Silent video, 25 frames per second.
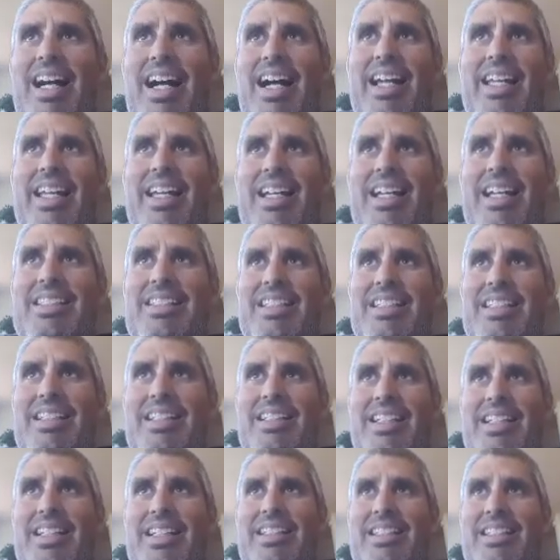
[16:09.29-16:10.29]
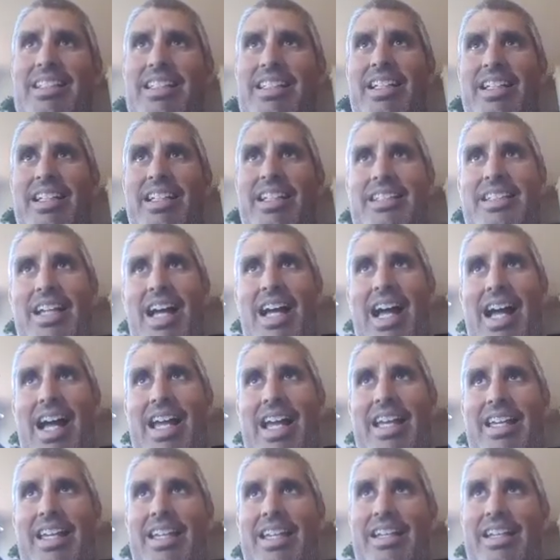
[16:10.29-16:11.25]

I guess it's a hike,